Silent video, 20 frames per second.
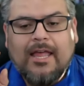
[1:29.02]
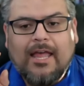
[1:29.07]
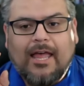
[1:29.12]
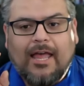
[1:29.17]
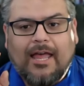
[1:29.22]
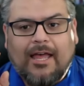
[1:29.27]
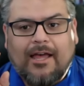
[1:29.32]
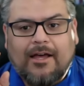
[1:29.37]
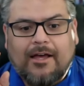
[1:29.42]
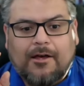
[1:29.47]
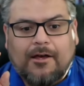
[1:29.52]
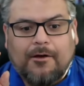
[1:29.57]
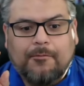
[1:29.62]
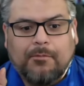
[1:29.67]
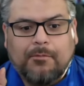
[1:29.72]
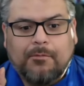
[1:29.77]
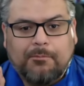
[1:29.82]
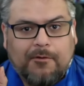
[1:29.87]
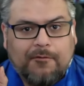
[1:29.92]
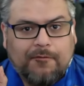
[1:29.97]

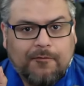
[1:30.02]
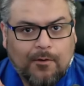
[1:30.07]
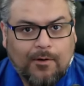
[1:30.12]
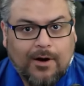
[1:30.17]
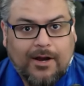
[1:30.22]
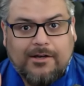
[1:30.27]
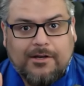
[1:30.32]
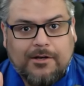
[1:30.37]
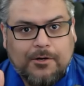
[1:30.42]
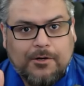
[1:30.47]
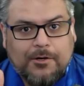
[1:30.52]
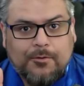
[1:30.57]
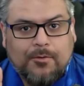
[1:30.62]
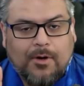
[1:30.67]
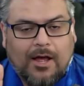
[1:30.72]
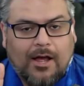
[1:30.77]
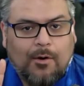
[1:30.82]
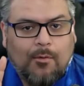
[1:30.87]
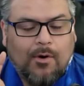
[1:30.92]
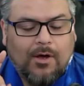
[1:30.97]
But before I do,
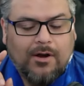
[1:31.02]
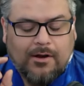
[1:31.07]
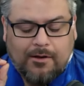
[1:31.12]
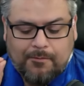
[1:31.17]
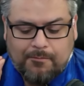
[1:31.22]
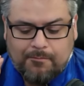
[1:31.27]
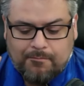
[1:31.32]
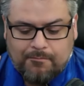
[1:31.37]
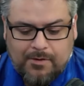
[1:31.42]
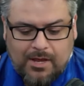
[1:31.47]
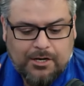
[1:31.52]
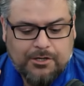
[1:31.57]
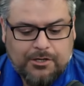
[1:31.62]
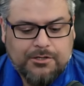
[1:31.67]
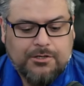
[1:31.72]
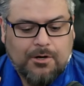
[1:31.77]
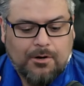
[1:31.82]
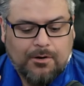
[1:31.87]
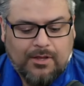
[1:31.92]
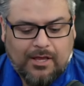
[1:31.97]
I want to make
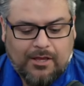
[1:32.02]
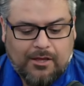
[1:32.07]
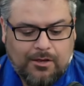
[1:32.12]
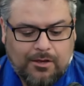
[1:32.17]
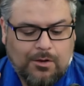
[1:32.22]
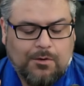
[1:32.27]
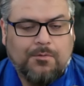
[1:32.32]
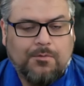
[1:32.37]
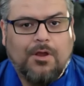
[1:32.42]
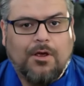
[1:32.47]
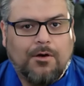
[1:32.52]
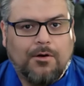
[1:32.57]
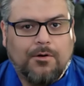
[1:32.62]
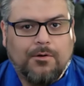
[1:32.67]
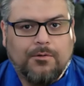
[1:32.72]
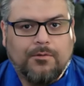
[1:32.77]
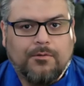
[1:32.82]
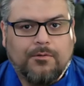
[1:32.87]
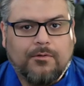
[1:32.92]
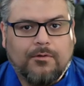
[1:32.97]
sure that you
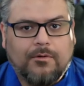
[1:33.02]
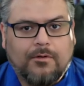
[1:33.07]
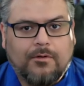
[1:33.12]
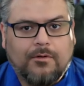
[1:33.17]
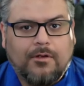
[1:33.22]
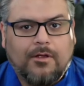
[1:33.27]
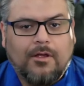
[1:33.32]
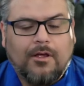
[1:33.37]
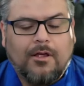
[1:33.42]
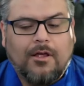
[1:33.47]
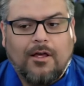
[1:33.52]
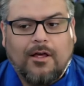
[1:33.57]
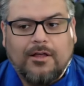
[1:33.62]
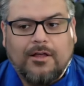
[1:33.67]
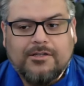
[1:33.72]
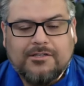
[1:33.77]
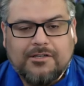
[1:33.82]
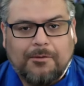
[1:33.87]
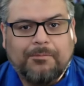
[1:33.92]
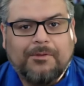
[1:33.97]
know
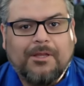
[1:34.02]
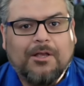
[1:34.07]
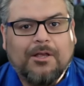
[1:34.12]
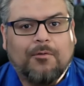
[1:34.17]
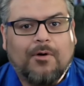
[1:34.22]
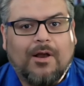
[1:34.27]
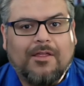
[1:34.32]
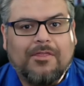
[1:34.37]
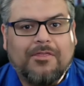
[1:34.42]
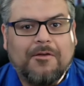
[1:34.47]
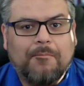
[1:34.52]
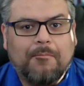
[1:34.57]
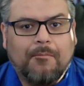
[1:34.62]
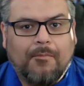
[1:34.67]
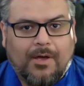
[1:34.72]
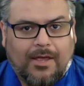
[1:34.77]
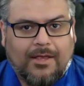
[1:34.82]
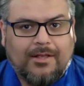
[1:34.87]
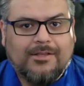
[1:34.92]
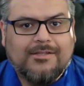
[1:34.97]
something around the
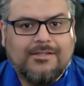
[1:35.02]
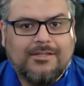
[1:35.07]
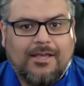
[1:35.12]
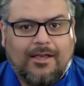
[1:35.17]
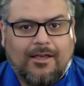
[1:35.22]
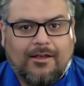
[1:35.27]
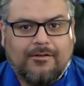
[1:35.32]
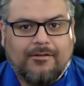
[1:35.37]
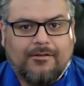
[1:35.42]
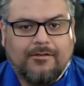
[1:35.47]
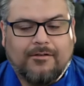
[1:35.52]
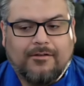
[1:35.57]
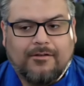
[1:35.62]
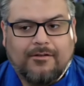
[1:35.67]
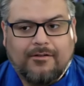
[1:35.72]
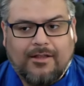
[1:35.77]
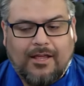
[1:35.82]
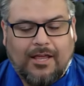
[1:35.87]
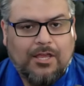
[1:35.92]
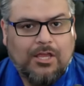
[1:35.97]
mindset
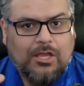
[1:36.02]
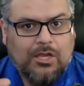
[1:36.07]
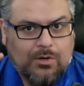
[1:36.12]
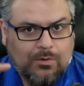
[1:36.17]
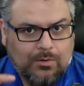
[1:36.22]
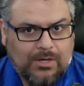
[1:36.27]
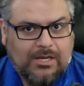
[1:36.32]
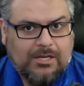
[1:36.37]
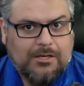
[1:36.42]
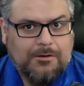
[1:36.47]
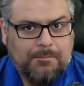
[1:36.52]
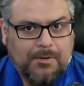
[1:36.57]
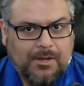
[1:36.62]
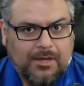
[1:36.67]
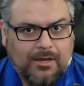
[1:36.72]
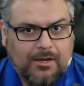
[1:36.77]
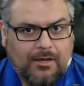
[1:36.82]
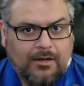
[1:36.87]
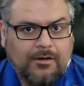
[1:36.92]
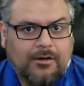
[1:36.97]
that you need to
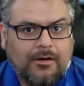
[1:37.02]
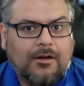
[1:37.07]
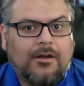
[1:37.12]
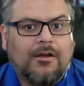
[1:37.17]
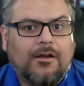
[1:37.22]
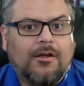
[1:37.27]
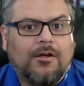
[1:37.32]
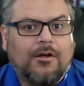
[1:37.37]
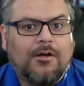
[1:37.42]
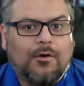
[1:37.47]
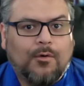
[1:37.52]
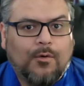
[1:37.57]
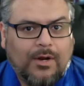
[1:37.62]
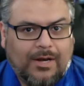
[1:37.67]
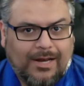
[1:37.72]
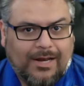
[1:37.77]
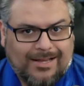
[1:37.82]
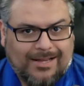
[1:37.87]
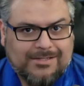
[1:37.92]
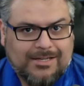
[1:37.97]
be in when
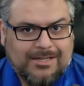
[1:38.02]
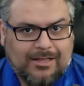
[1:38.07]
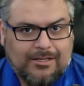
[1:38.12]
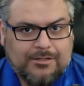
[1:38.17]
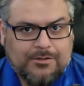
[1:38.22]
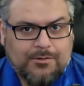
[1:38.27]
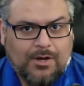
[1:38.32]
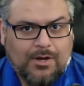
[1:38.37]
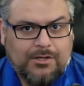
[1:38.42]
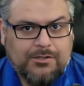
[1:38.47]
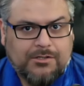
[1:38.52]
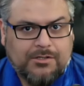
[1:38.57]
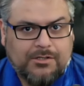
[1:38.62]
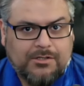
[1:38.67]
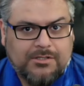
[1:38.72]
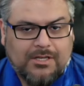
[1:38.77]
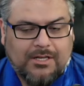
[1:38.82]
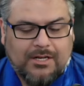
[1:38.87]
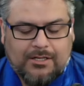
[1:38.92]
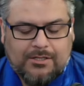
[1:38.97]
asking these
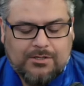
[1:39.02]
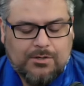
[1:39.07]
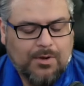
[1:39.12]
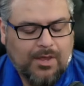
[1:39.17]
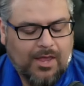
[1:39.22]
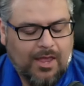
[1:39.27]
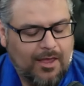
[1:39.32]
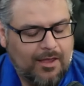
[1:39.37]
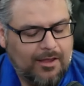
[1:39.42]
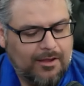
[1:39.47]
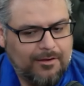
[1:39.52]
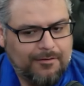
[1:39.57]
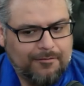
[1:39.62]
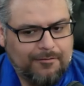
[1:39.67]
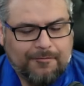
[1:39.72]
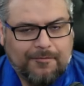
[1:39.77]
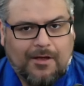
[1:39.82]
questions. And it's okay if